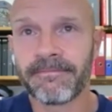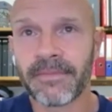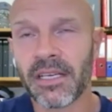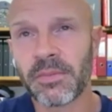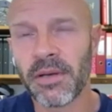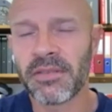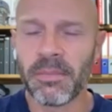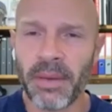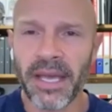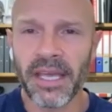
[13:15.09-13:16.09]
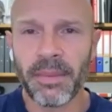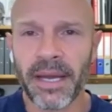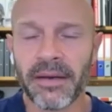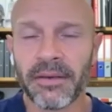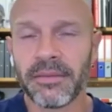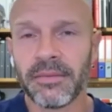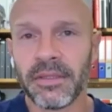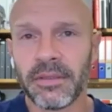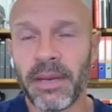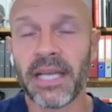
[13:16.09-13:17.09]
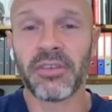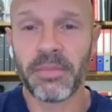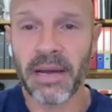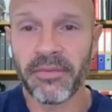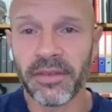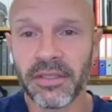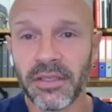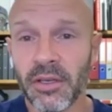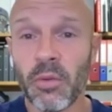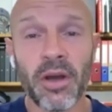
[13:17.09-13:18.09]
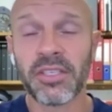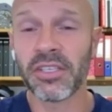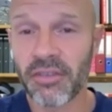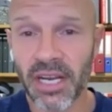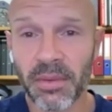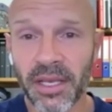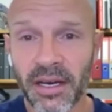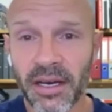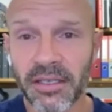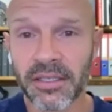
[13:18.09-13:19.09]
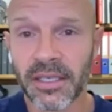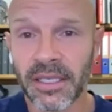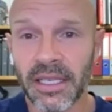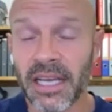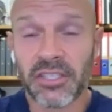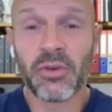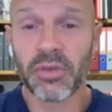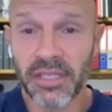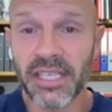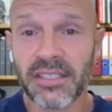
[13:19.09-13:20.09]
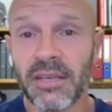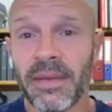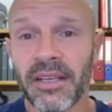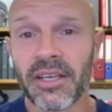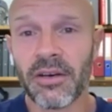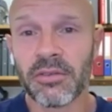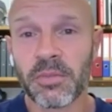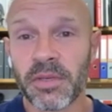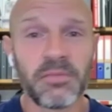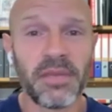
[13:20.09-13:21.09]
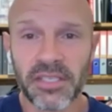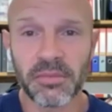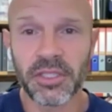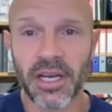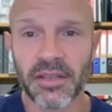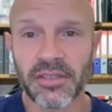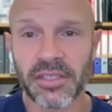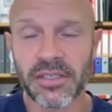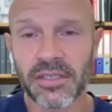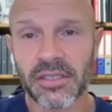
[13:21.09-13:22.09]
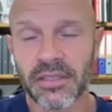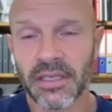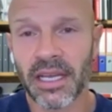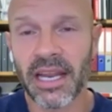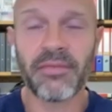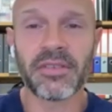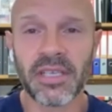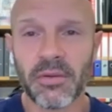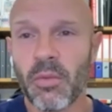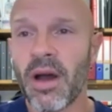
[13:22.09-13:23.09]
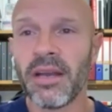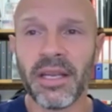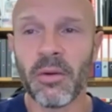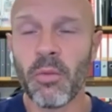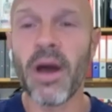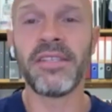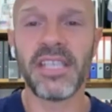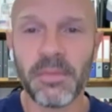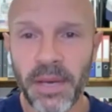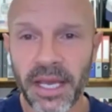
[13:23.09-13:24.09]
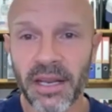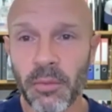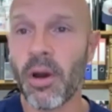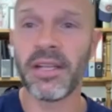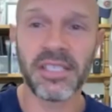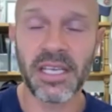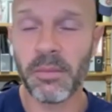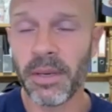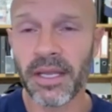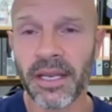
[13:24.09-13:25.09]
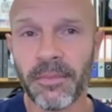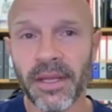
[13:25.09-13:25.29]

I suppose, debate about Patrick Bamford, who works incredibly hard, has scored a decent amount of goals, but has missed some chances. And everyone's saying, well, why does he keep picking him? Why does he keep picking him?